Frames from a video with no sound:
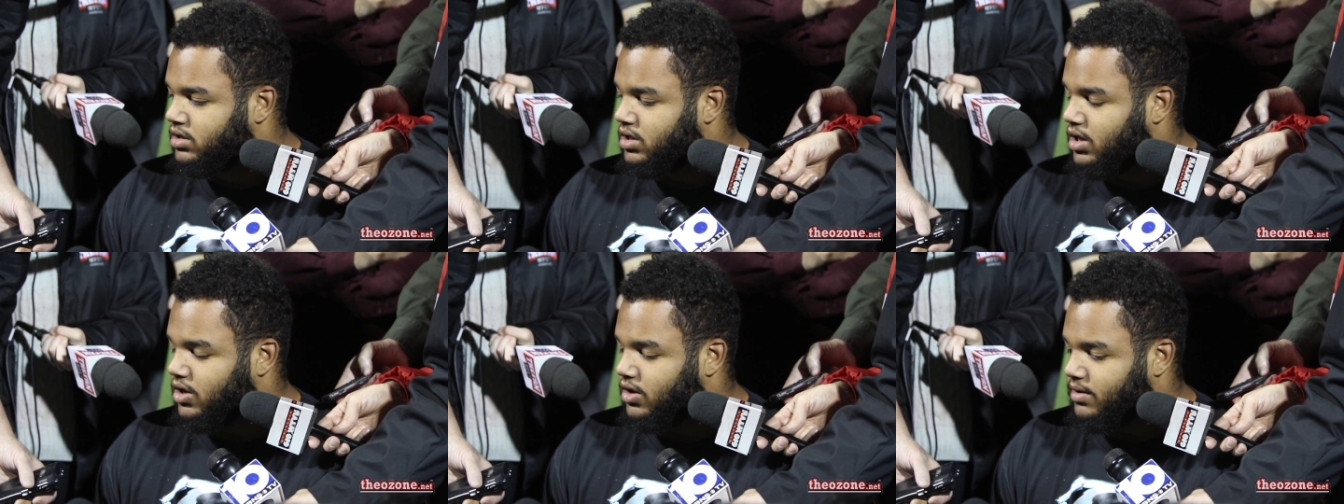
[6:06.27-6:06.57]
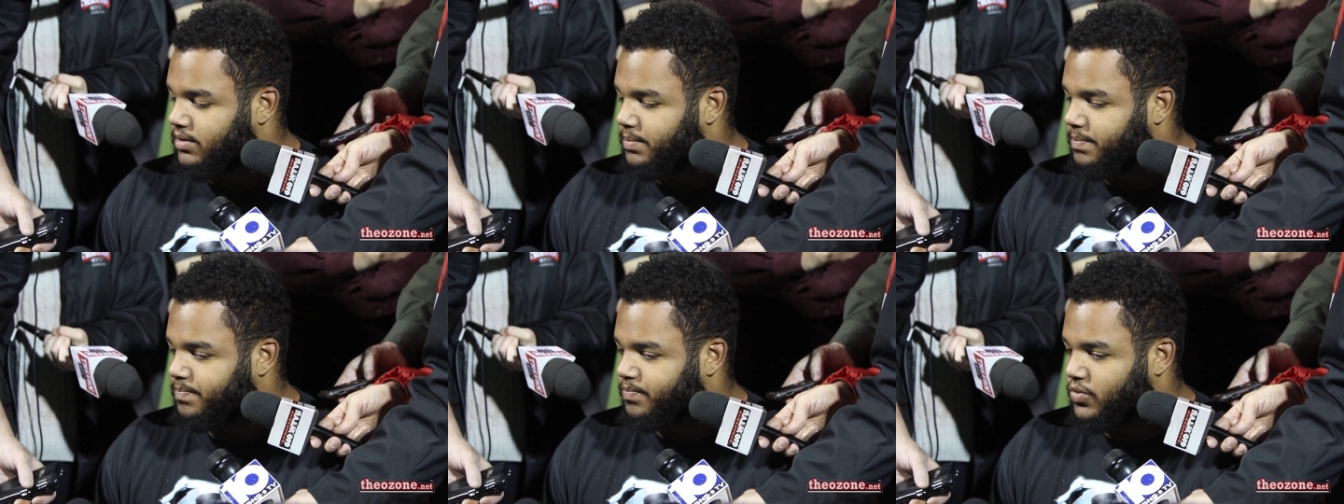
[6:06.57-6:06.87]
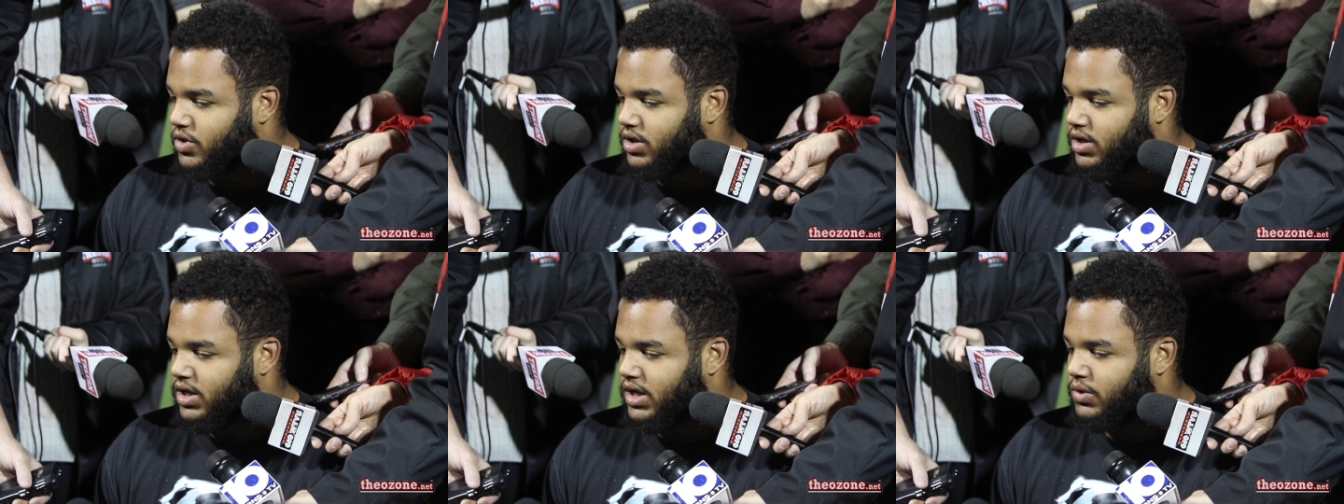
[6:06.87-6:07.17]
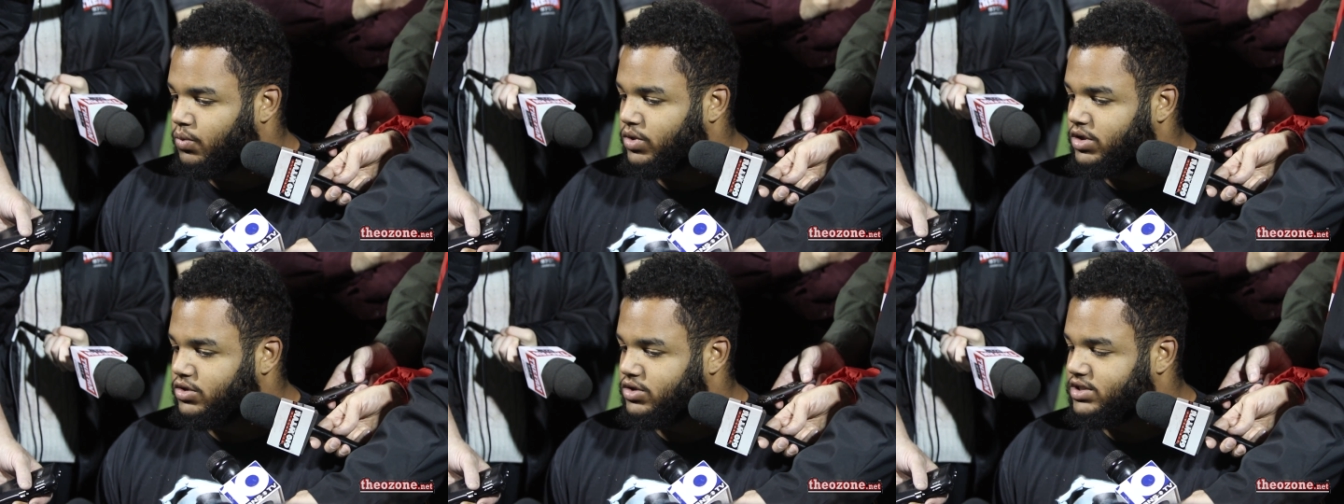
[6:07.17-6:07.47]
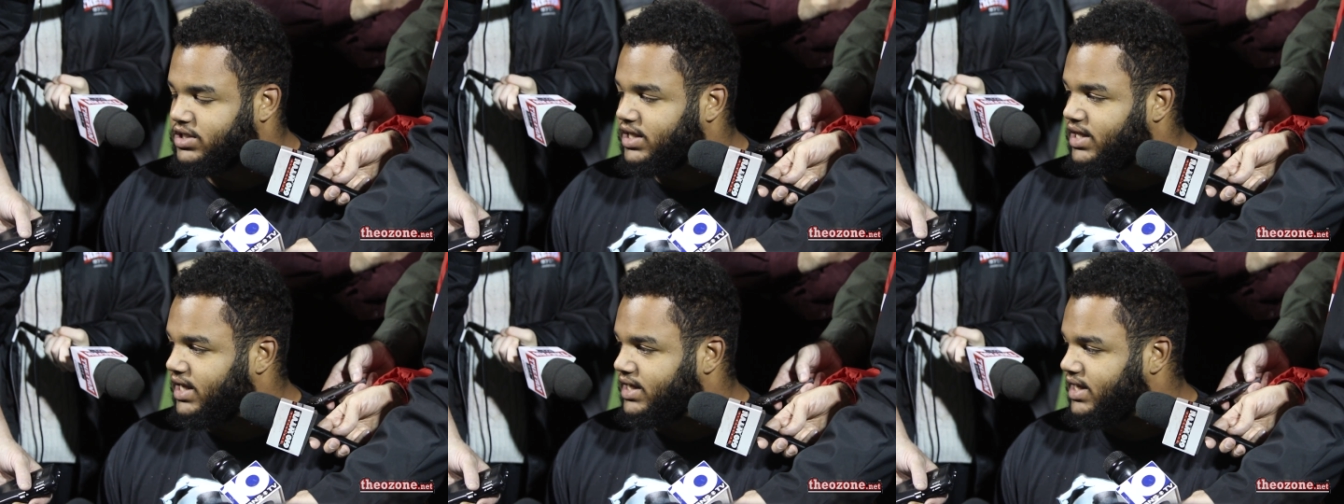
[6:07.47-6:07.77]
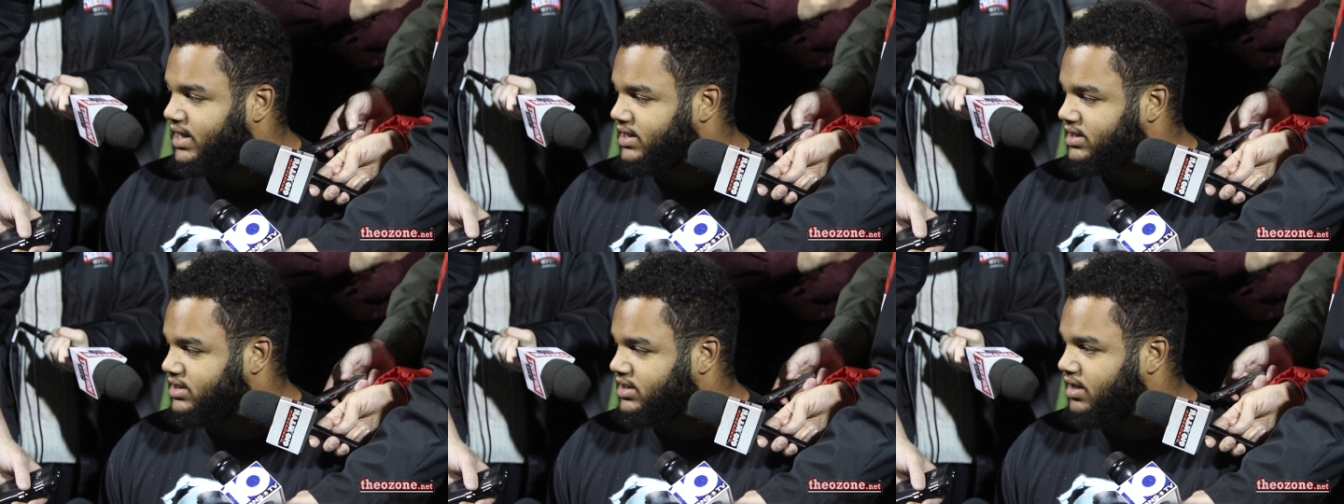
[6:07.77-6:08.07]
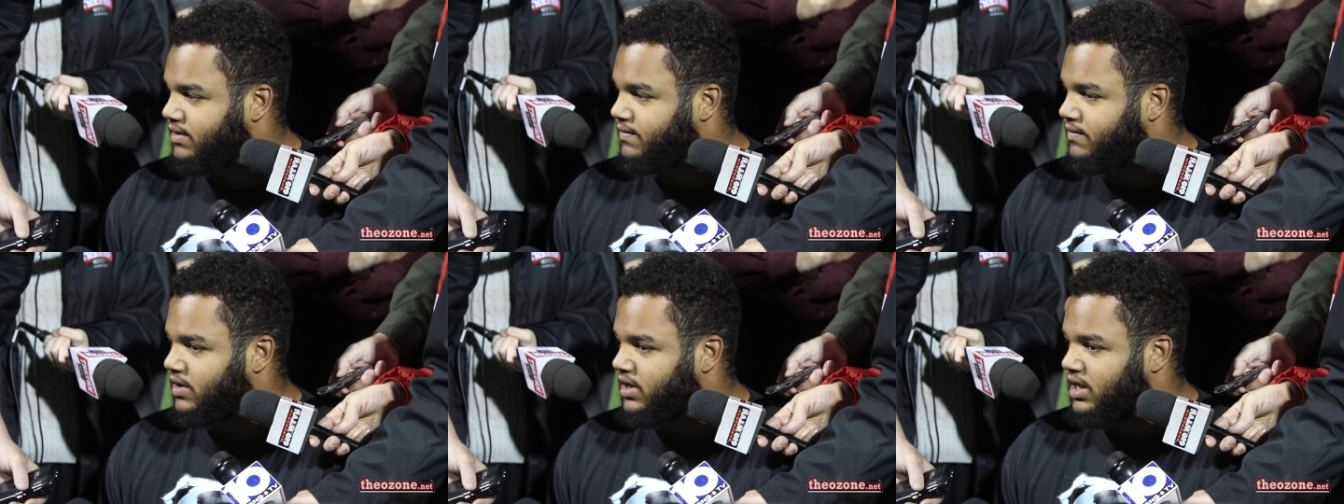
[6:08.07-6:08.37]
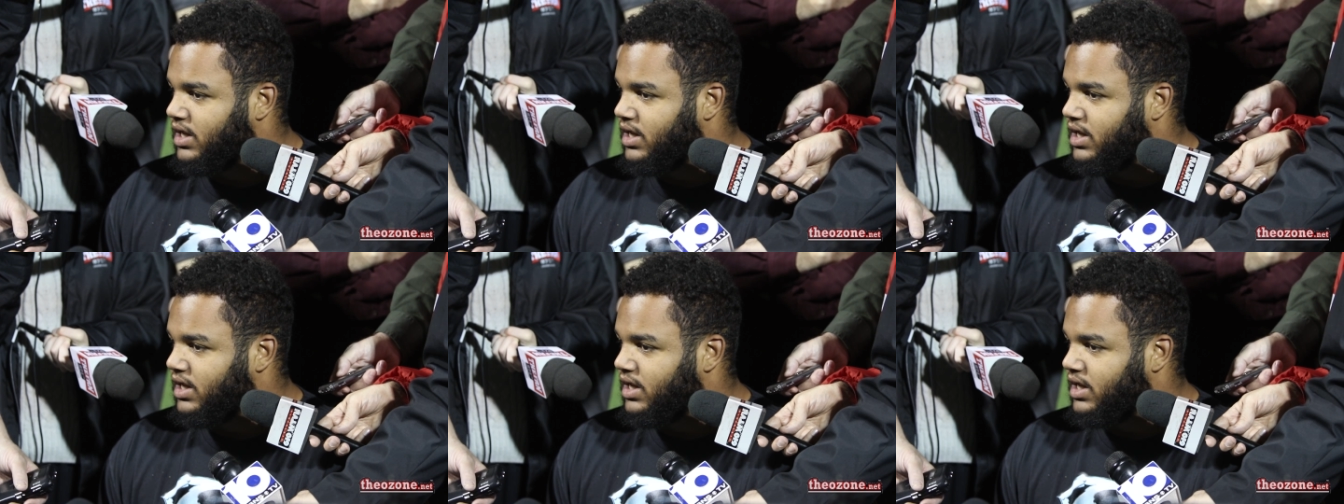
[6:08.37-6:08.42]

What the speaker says: And when you see that kind of stuff,